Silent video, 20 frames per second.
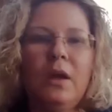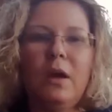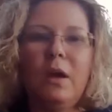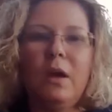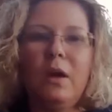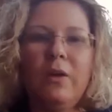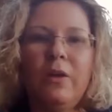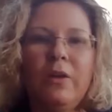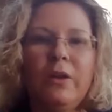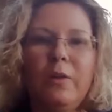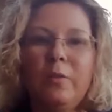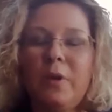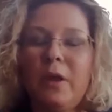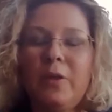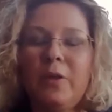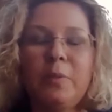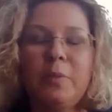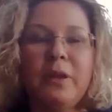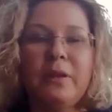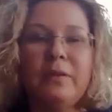all the
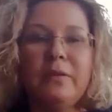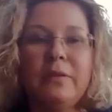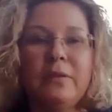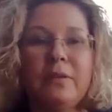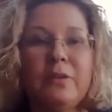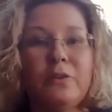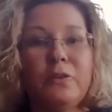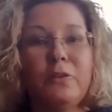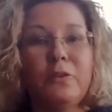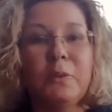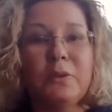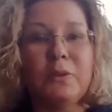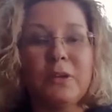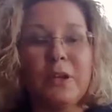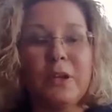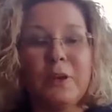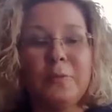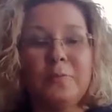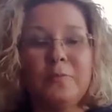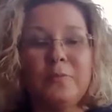other places that they're supposed to
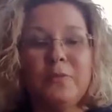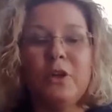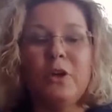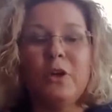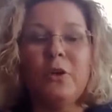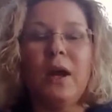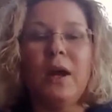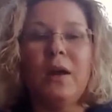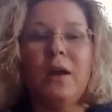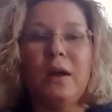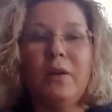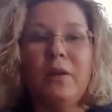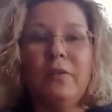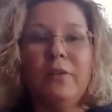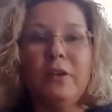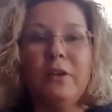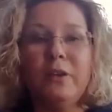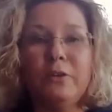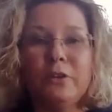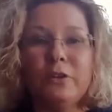go. So I love
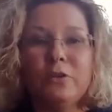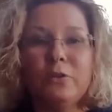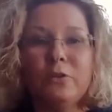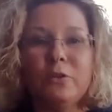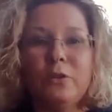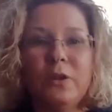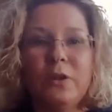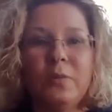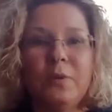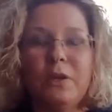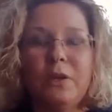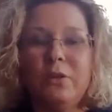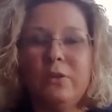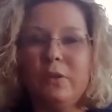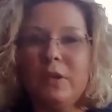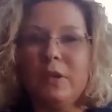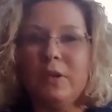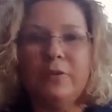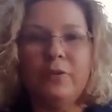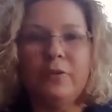licorice root. I've been
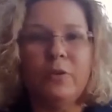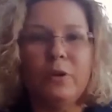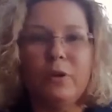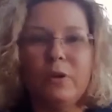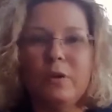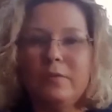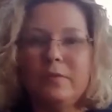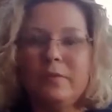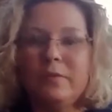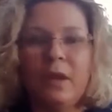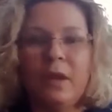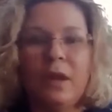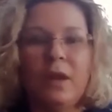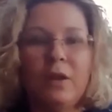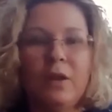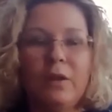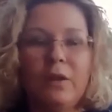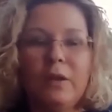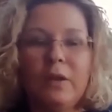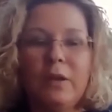using it for a
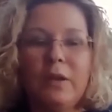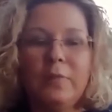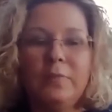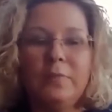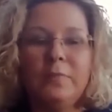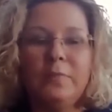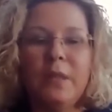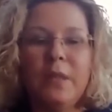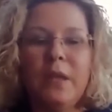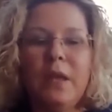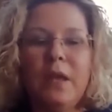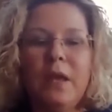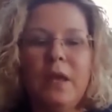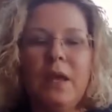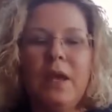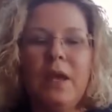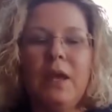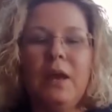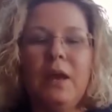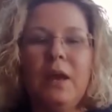long, long time.
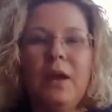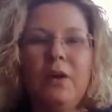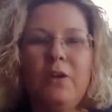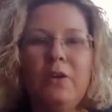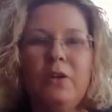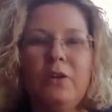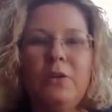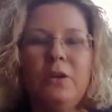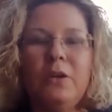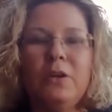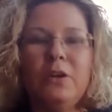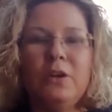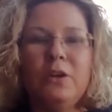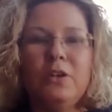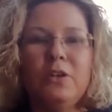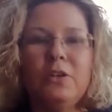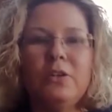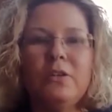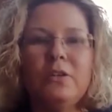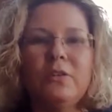It also
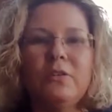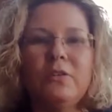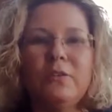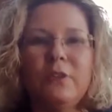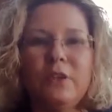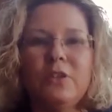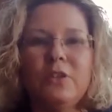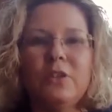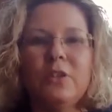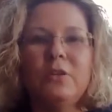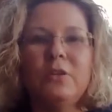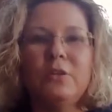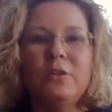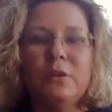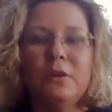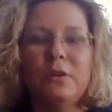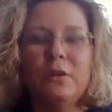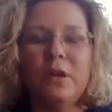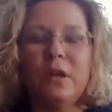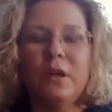encourages the function
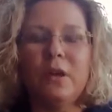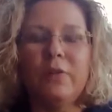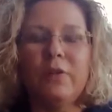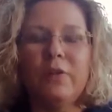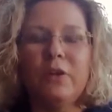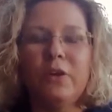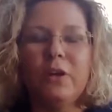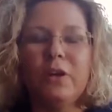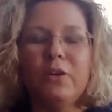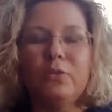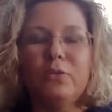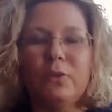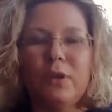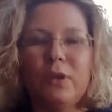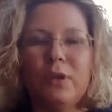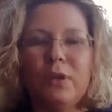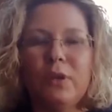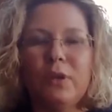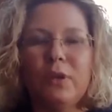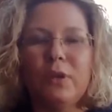of your
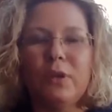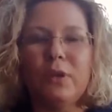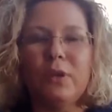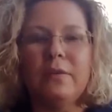adrenal